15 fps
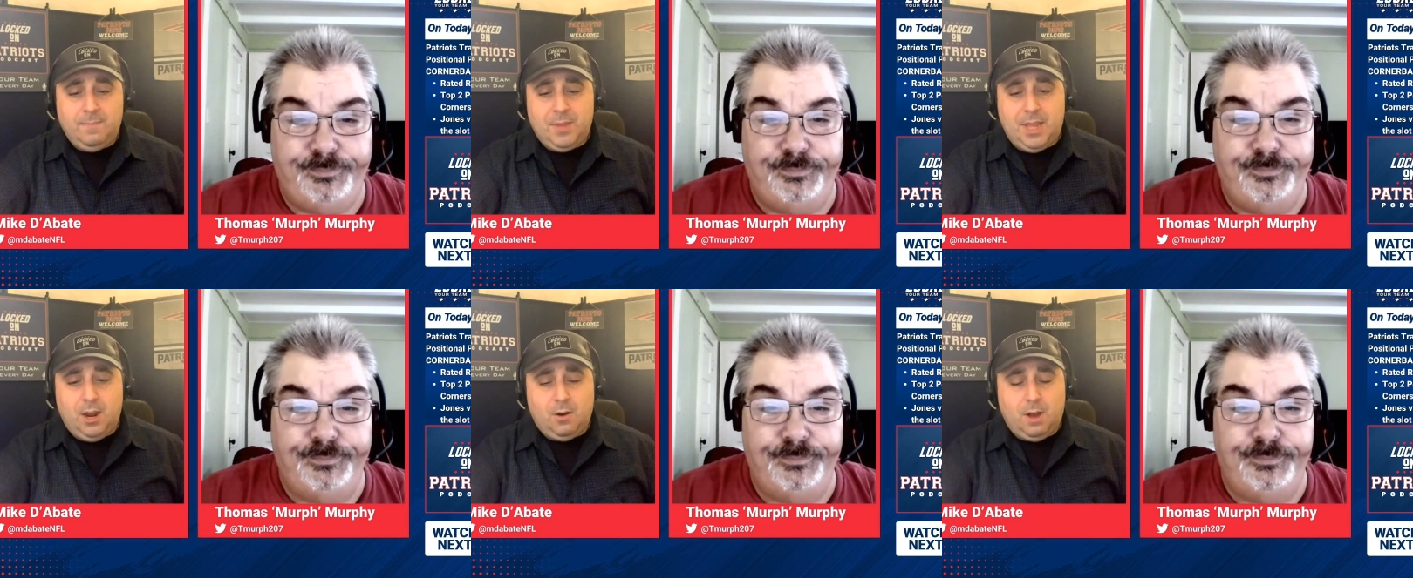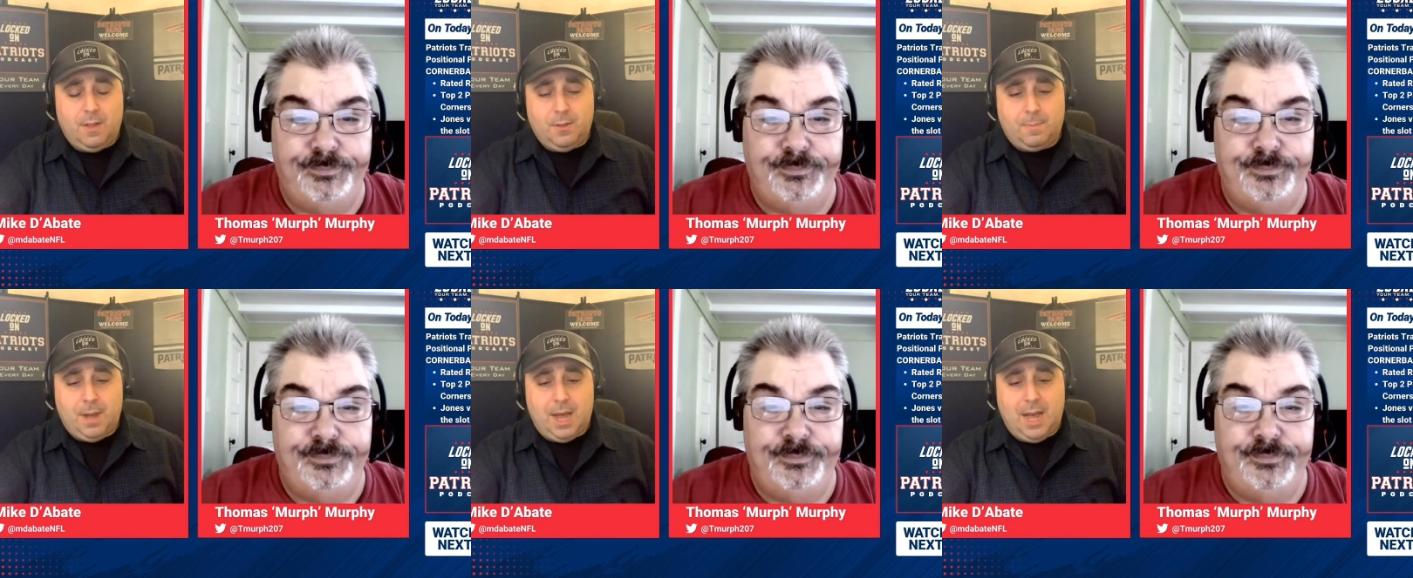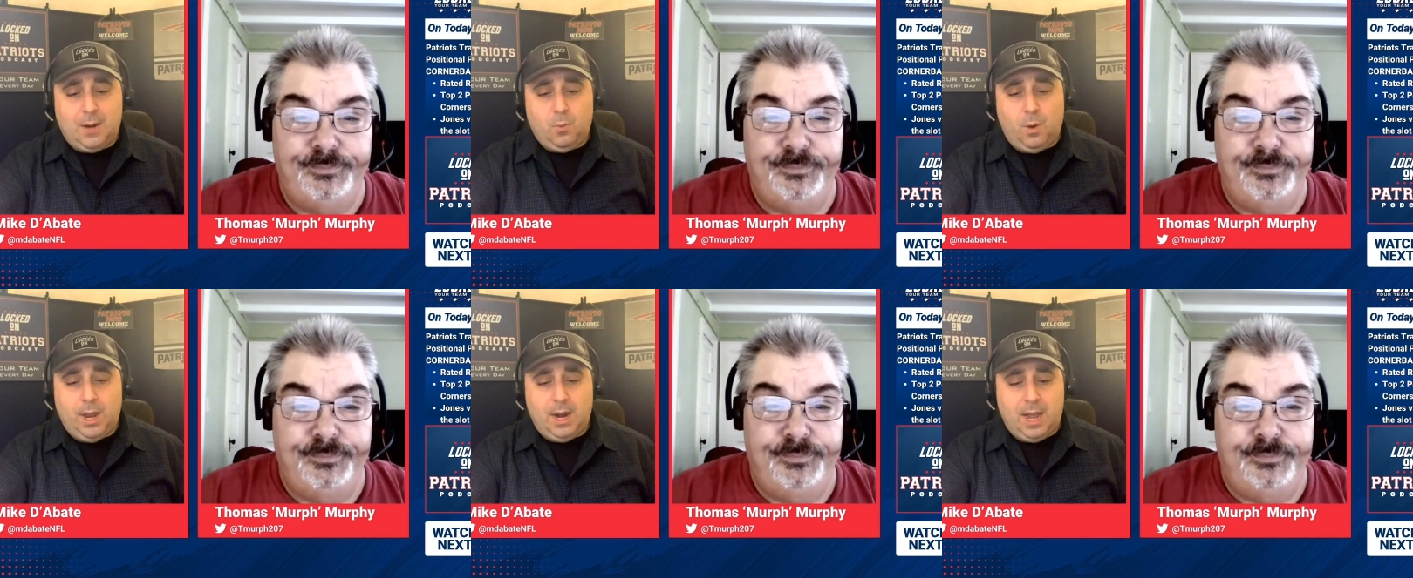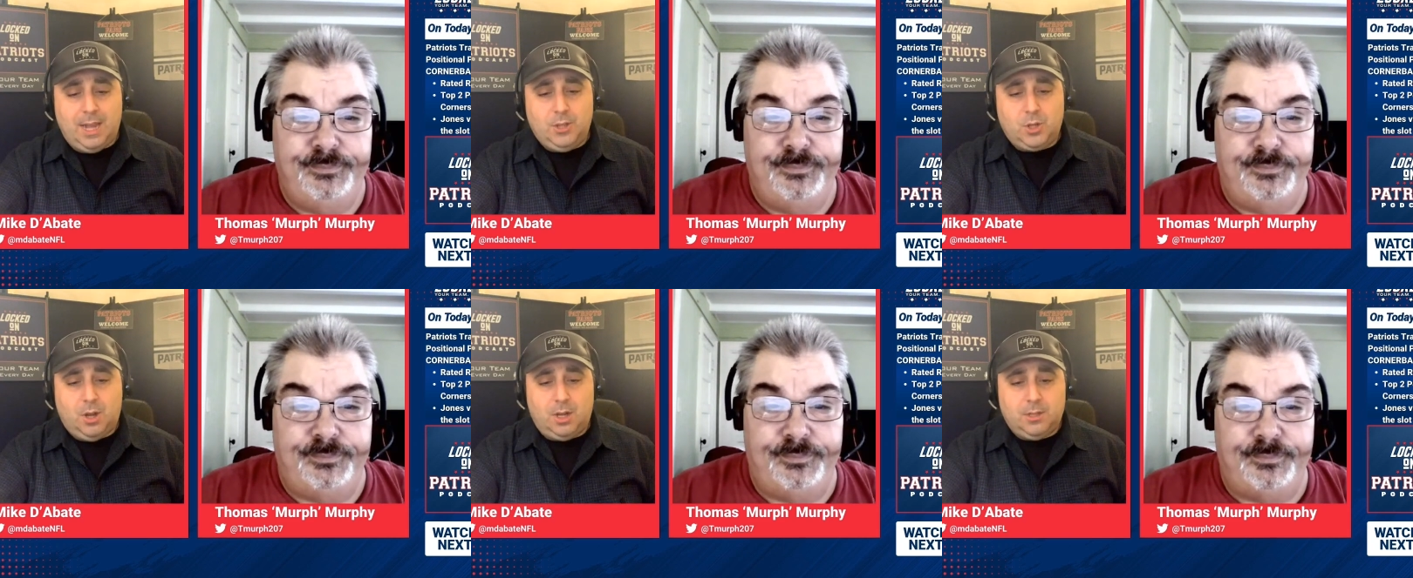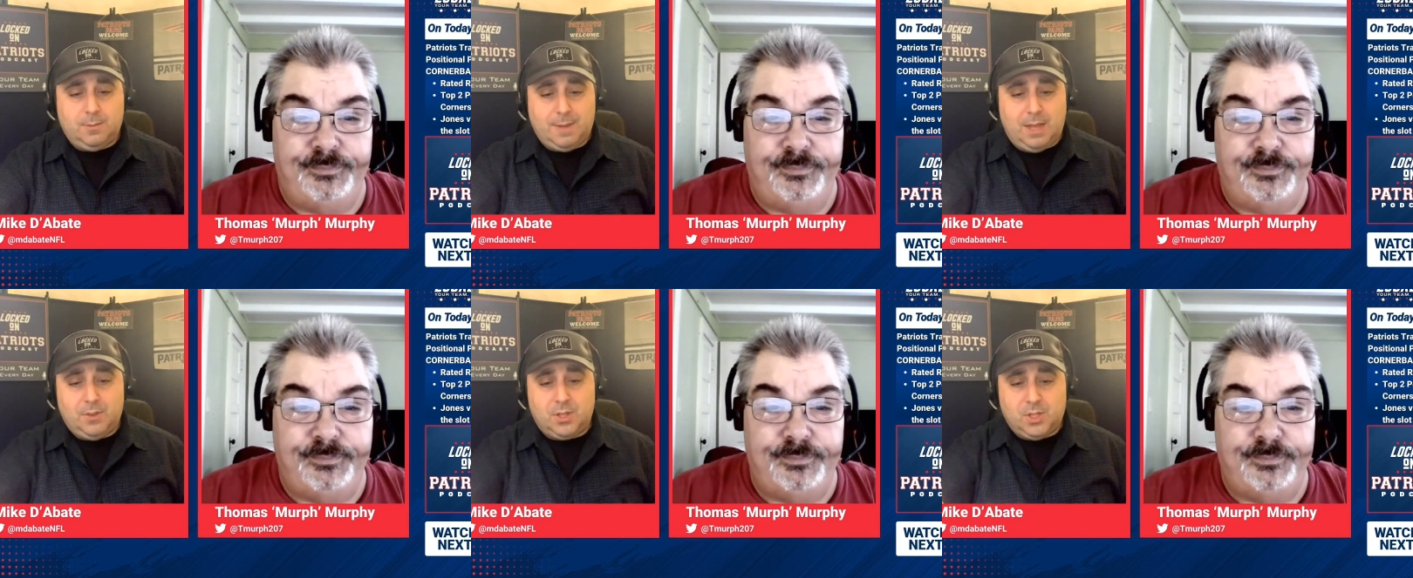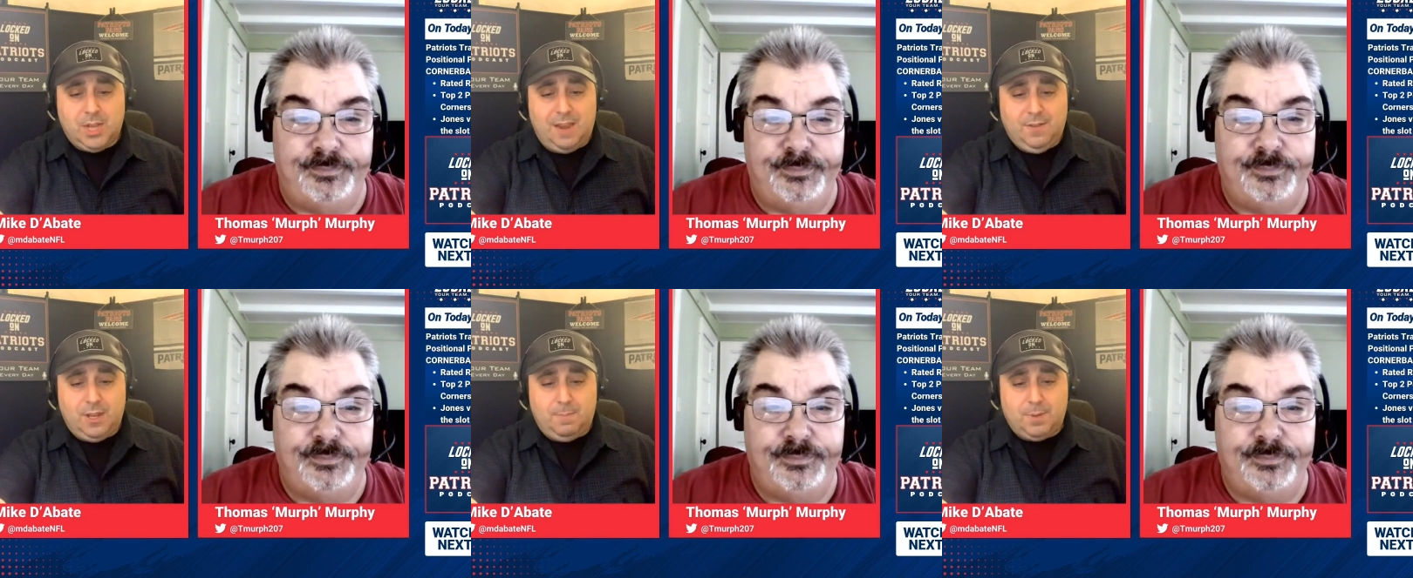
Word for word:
Speaker 1: here on the pod when I talked about the safety